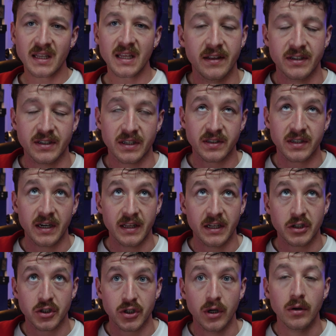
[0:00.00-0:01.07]
There's a study
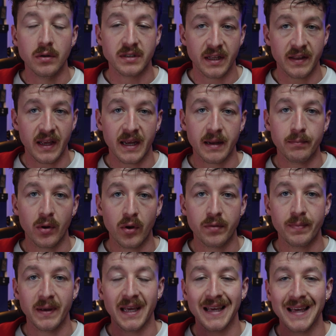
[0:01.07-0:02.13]
that shows that they can both
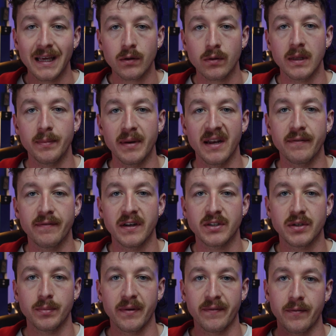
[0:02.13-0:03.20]
be equally
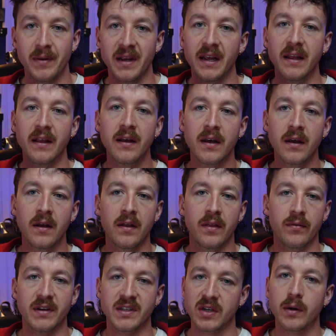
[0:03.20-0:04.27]
beneficial, but for me, the
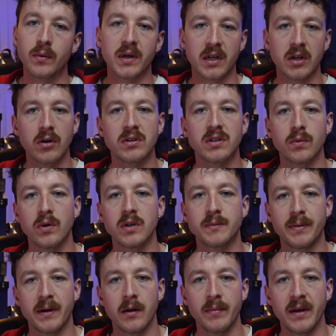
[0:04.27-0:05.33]
reason I wouldn't go towards
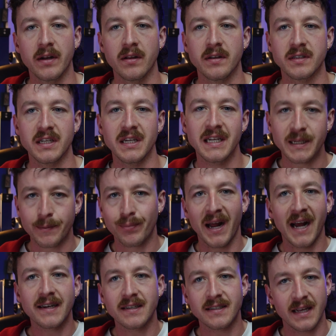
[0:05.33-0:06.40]
pyramidal is you need to
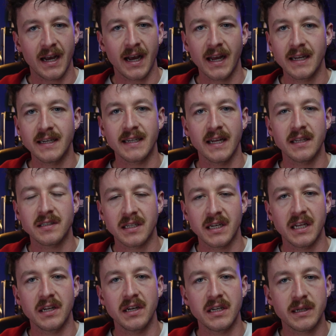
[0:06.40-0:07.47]
practice that high
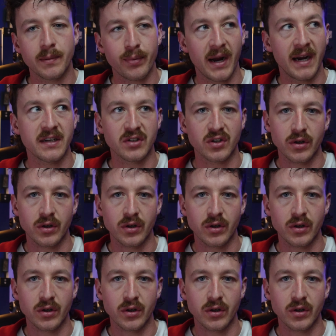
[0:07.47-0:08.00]
intensity, you need to practice